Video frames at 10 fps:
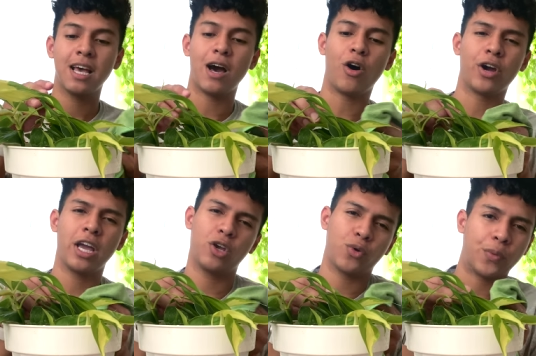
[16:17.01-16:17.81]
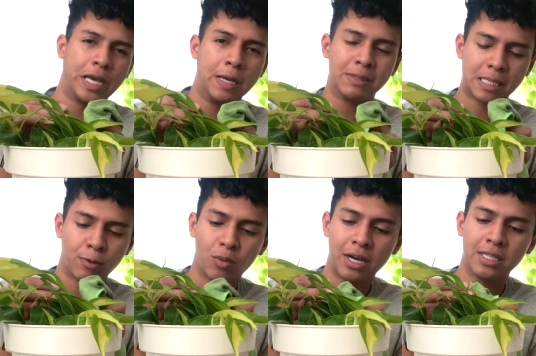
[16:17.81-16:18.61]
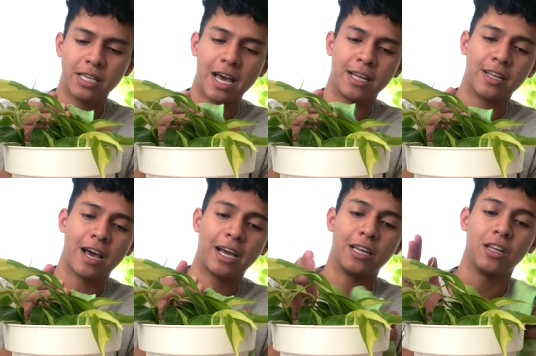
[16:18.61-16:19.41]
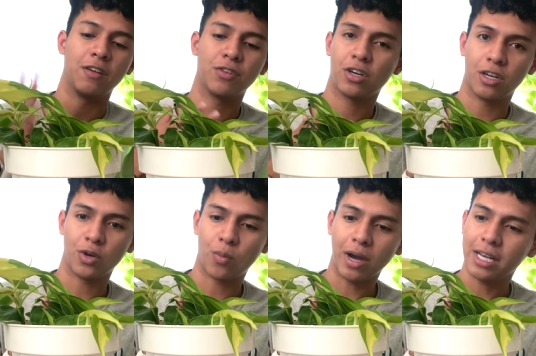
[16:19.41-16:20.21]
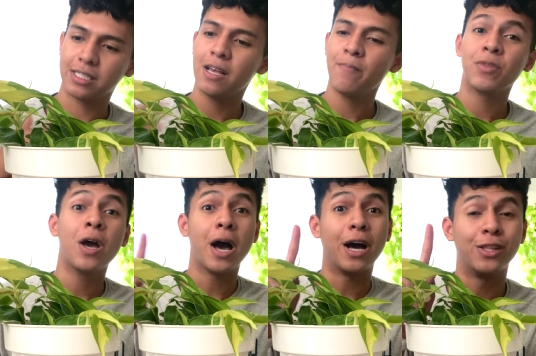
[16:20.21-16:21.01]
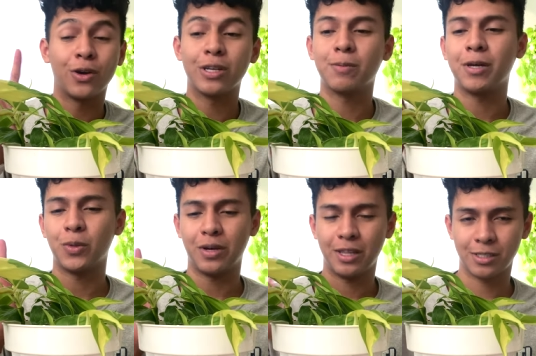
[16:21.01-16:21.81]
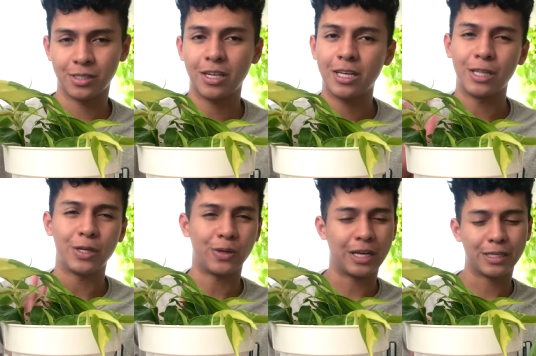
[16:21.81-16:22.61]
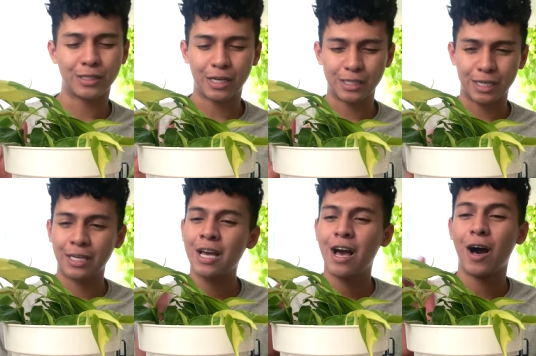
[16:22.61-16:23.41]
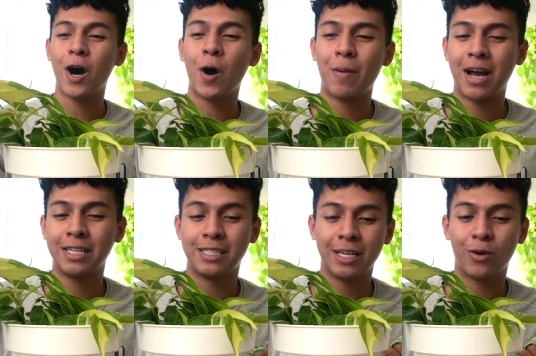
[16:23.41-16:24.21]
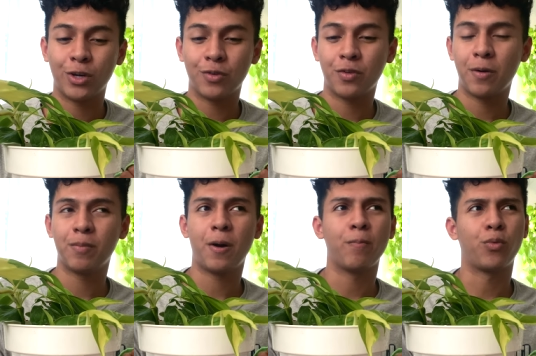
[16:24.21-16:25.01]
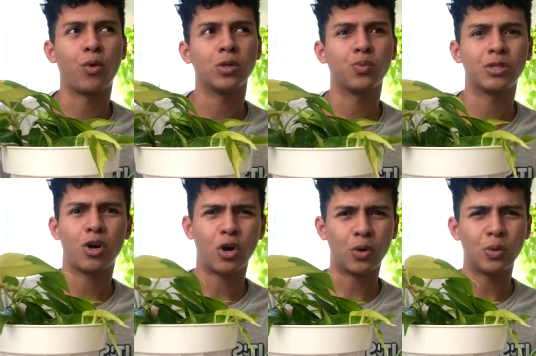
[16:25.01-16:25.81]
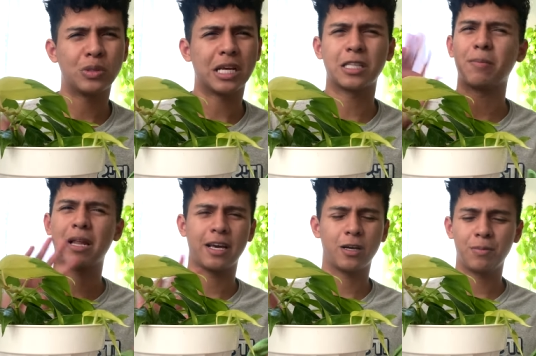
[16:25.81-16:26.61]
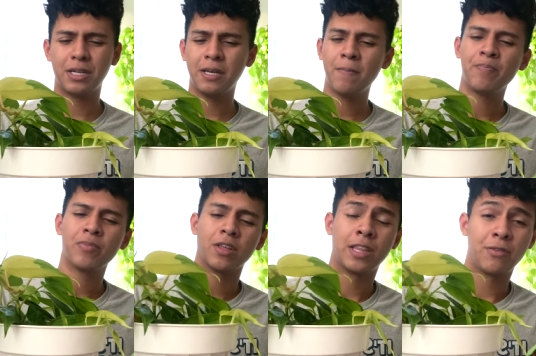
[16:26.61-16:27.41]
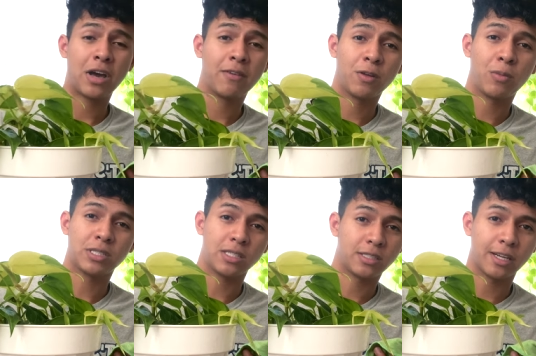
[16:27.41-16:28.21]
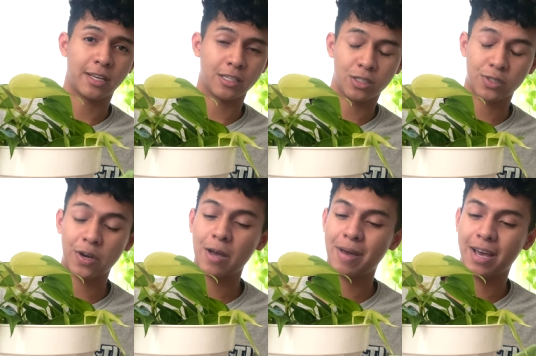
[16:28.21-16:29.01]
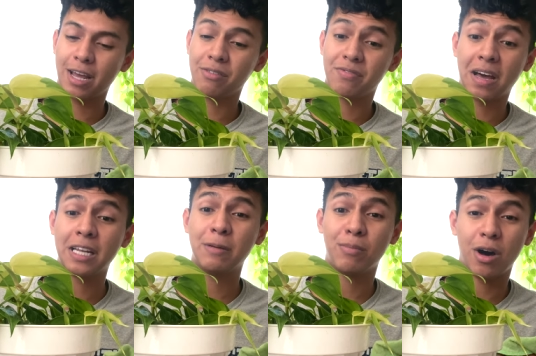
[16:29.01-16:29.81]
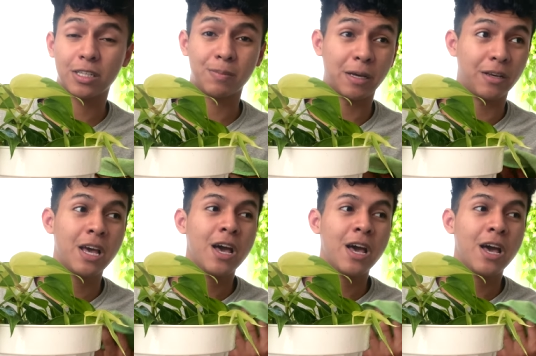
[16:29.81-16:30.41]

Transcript: or a cream type of white and I love the color white. There is, by the way, this is like a little like side thing. Um, I did order from Bros with Hose, like the plant company. They have the most aesthetic Instagram and I finally bought my